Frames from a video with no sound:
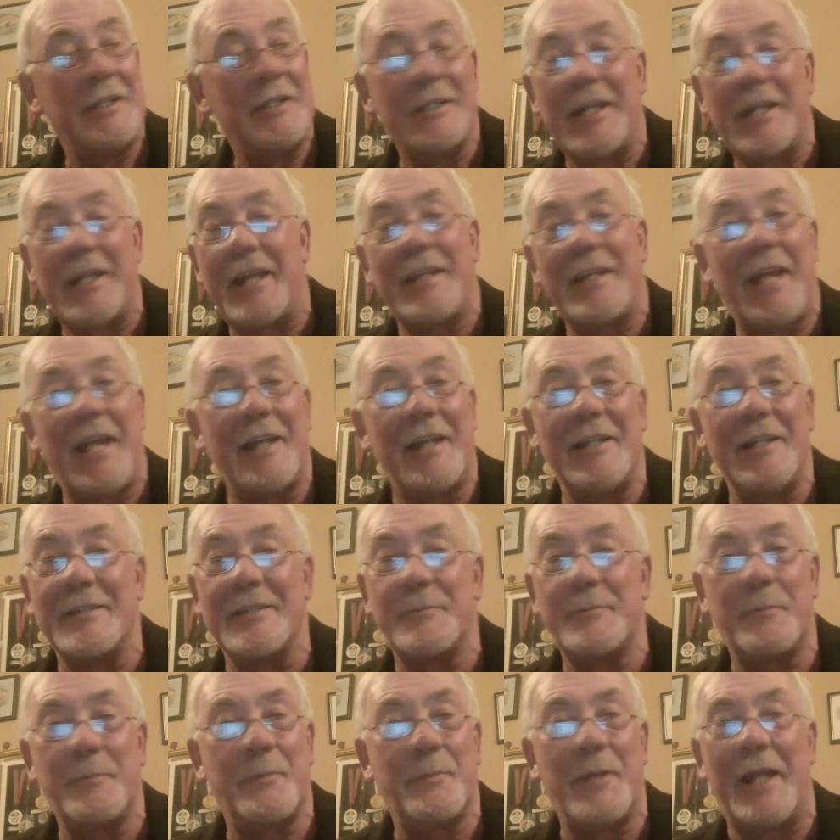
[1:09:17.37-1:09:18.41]
Then that is
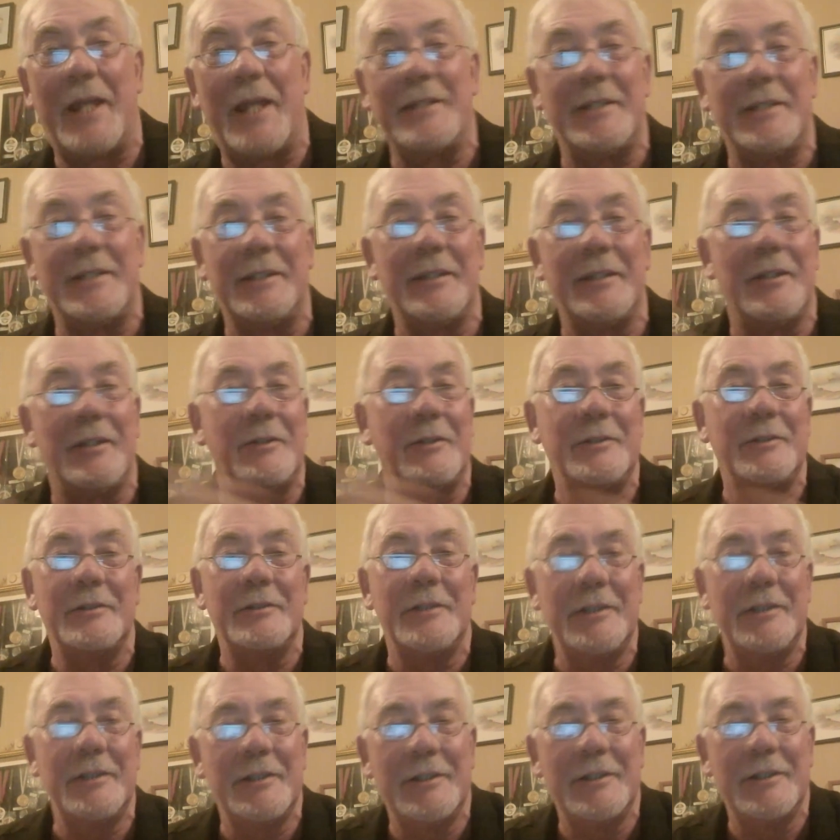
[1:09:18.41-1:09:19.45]
plenty. You
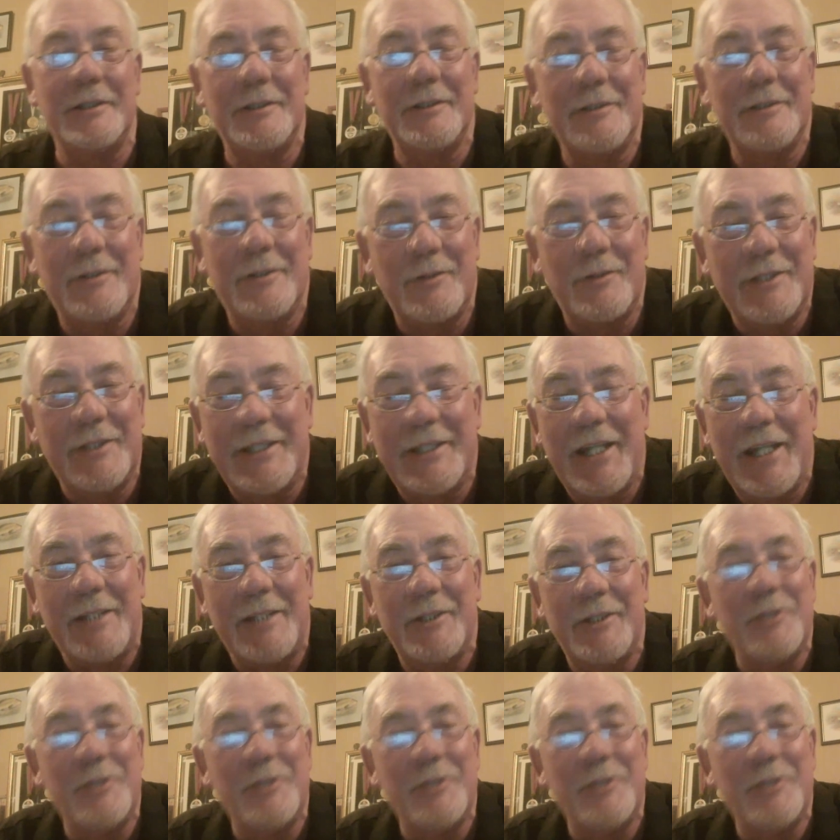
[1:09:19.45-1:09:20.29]
don't need any.